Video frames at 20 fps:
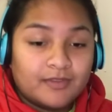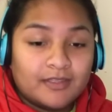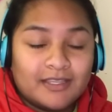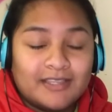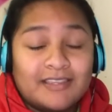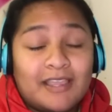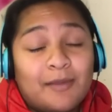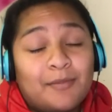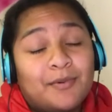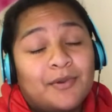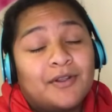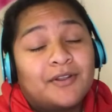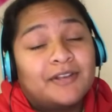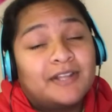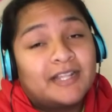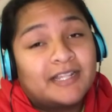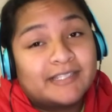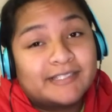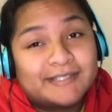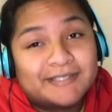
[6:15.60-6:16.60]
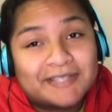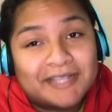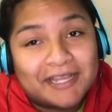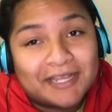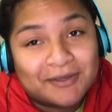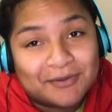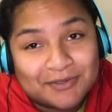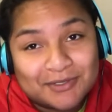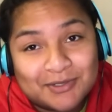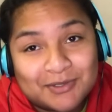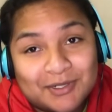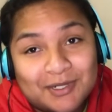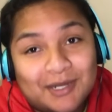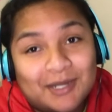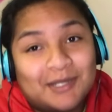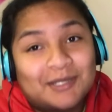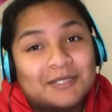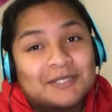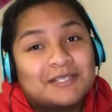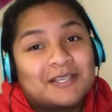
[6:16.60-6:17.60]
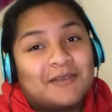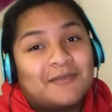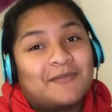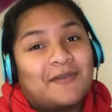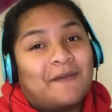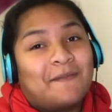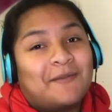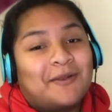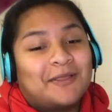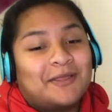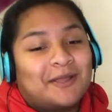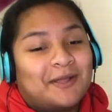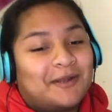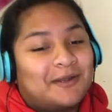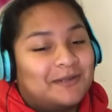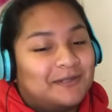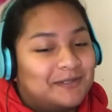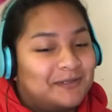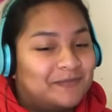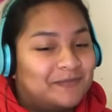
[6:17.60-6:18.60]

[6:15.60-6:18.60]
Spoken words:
That pearl necklace looked like it was $3 at Family Dollar.